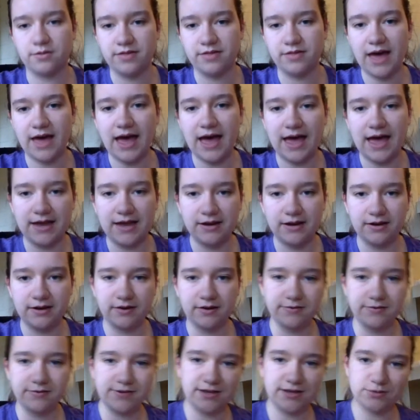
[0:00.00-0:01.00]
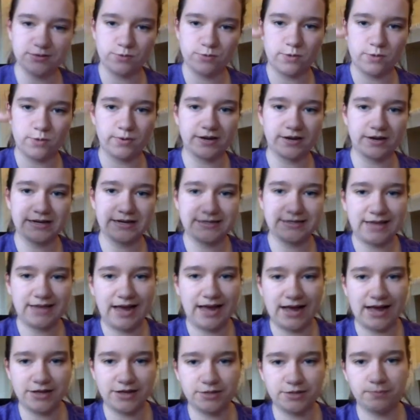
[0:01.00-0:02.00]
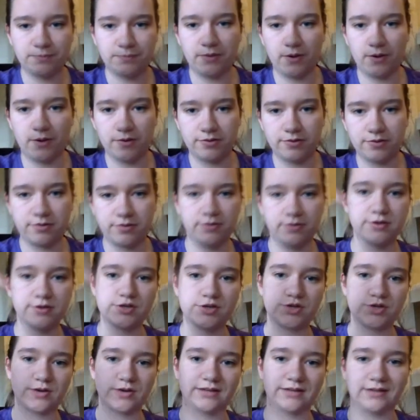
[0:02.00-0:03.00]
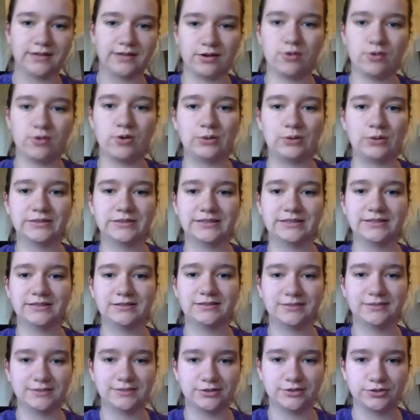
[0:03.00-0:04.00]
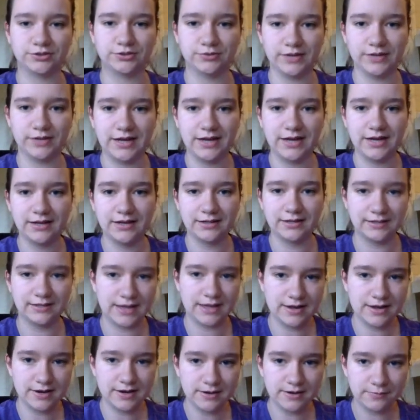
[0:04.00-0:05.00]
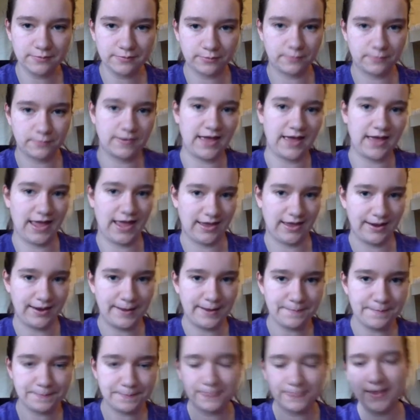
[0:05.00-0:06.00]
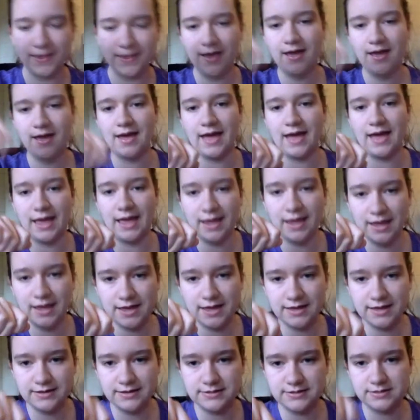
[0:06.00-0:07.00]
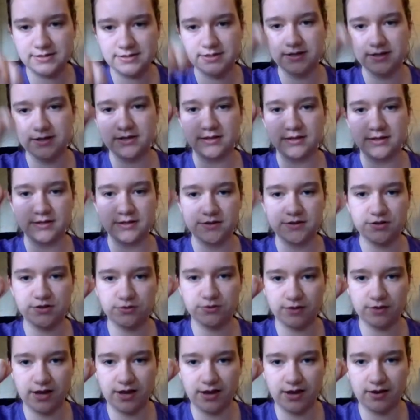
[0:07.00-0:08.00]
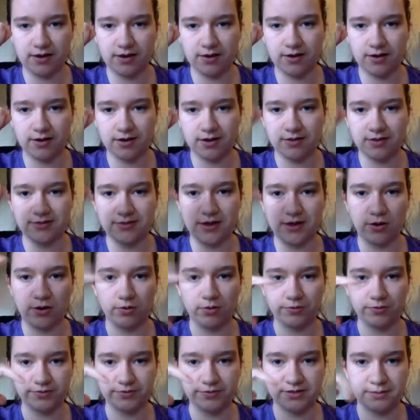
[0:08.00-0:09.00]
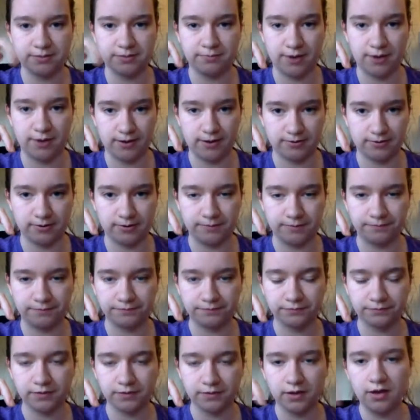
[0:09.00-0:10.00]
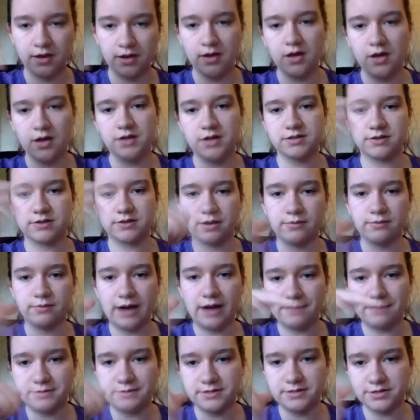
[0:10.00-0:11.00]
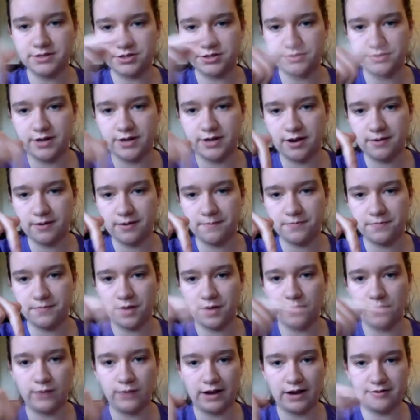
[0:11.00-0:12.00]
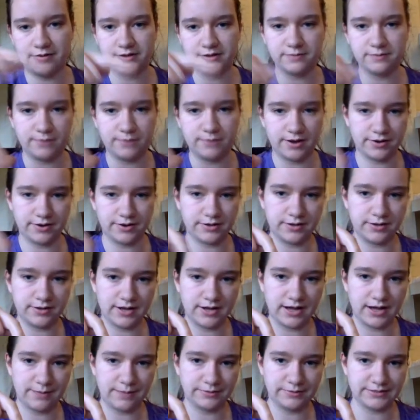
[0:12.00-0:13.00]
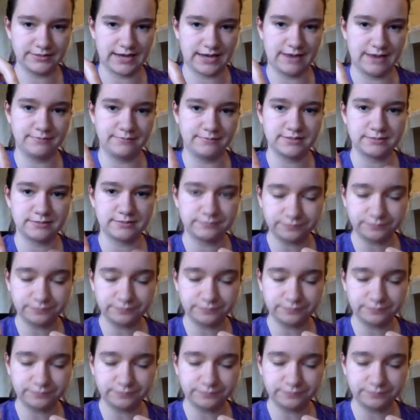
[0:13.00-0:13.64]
that is what we're going to attach both the string that'll hold it to the tree later when we hang it up, and the string that holds the bottle. So I wrapped the string around the bottle a couple times,